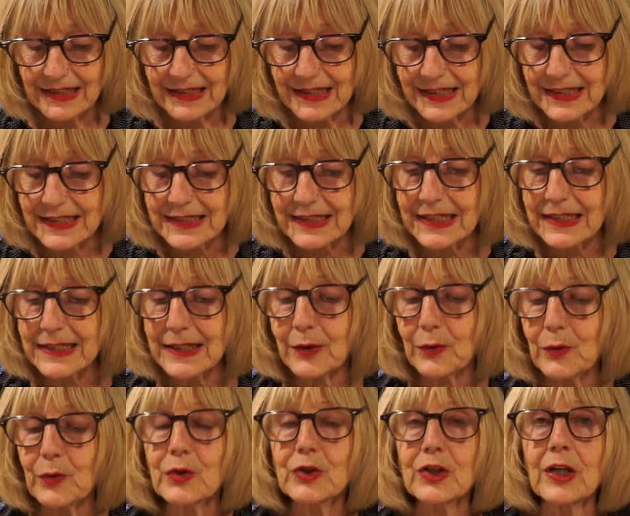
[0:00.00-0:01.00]

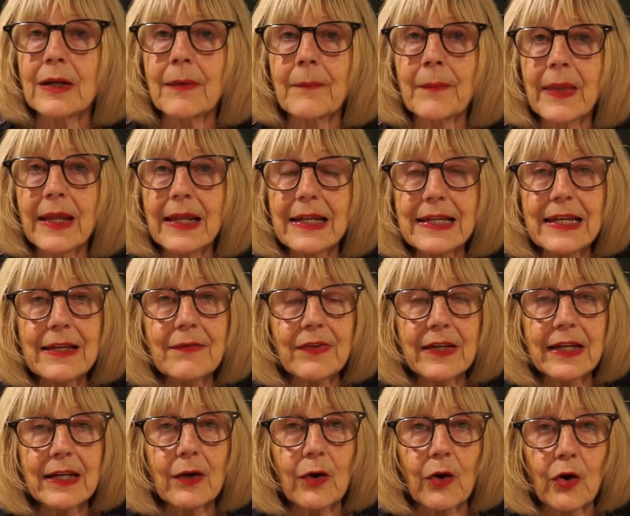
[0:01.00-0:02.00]
LINDSAY,
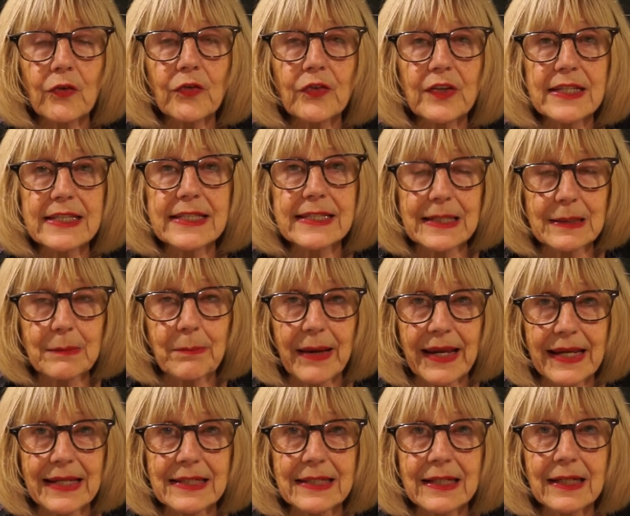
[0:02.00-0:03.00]
Living on the
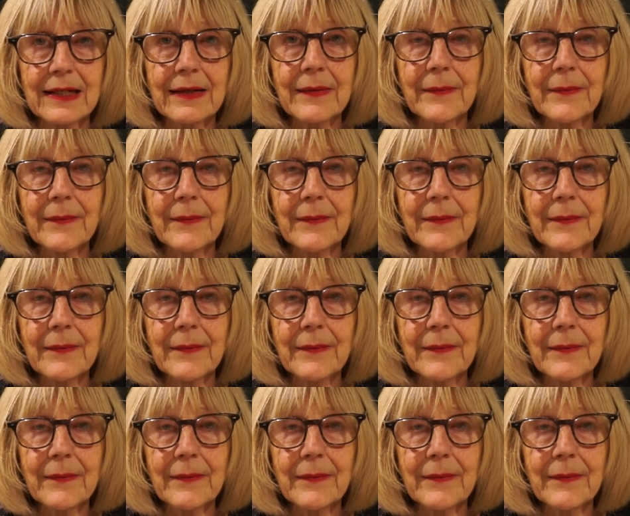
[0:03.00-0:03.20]
Seabed.